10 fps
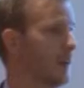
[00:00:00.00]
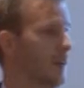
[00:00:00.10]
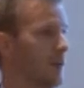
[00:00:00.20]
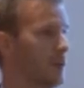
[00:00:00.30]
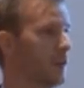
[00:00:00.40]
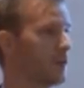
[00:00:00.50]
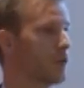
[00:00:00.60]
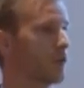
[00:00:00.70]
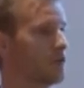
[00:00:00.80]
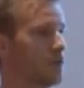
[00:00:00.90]
very
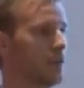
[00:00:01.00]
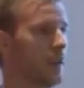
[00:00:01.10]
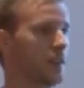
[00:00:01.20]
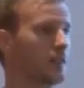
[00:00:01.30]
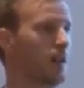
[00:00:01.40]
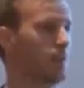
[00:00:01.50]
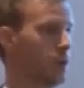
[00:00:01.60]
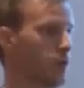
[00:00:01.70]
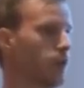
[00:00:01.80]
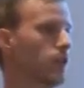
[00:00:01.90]
difficult to get
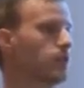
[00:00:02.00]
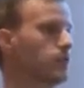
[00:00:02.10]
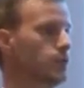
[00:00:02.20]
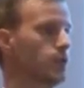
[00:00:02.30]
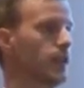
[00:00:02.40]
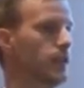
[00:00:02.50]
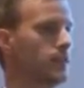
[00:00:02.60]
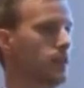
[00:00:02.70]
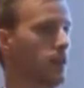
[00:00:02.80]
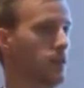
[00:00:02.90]
approval to
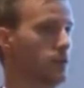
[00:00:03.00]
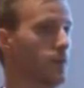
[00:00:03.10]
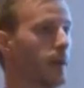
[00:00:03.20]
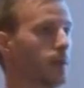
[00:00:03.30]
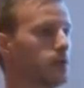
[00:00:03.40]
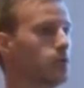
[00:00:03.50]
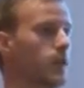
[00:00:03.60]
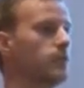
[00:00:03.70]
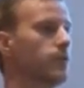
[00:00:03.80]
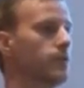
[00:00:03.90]
be able to
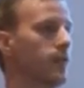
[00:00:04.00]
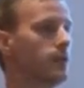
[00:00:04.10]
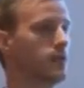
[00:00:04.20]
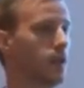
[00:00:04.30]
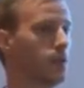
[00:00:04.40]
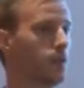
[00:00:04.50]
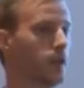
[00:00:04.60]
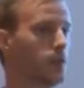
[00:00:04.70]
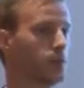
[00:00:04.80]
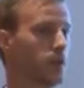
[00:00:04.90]
transfer funds out of the
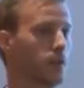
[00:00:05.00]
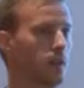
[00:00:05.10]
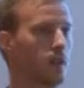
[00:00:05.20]
country